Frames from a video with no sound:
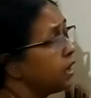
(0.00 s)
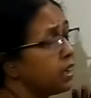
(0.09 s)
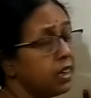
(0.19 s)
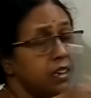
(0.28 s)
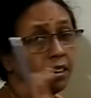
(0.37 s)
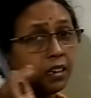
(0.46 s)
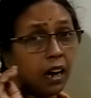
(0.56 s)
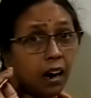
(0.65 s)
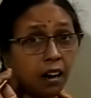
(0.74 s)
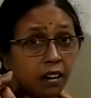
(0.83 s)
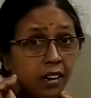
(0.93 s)
in
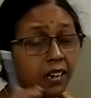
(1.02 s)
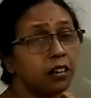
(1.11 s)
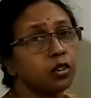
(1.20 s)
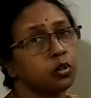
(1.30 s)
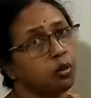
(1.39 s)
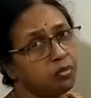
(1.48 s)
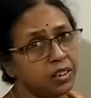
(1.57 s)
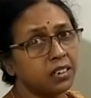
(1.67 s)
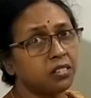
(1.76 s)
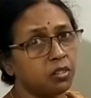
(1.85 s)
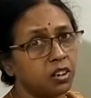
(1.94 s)
earlier
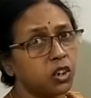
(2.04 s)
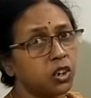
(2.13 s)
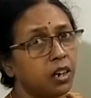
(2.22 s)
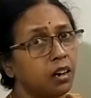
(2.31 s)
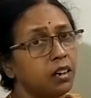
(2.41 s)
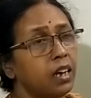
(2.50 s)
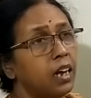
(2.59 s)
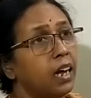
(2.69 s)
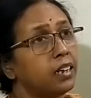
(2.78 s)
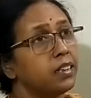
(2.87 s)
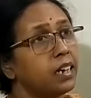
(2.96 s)
Soviet Russia,
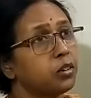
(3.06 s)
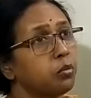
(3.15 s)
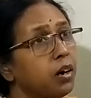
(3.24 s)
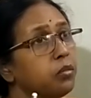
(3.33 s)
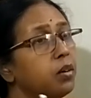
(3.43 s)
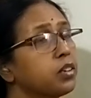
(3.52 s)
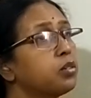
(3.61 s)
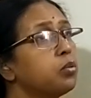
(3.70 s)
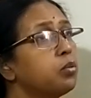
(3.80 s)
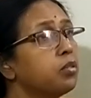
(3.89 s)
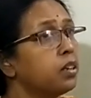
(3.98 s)
and that one was
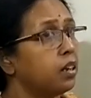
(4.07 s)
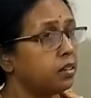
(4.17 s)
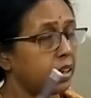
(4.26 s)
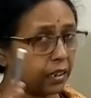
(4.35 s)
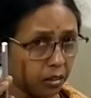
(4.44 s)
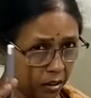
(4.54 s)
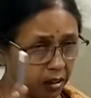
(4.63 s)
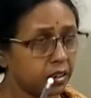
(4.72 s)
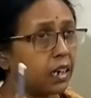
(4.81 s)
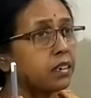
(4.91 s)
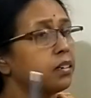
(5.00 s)
no
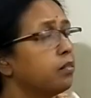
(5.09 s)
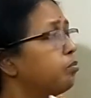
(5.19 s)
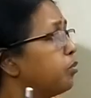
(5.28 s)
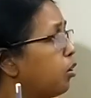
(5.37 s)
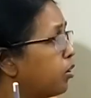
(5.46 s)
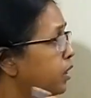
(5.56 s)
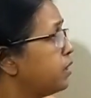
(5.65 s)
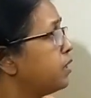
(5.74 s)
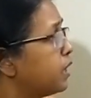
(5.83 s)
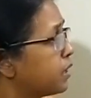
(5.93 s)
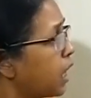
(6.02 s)

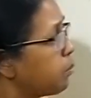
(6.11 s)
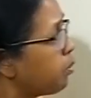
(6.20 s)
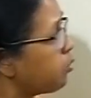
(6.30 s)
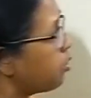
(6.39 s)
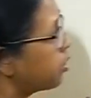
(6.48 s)
that type of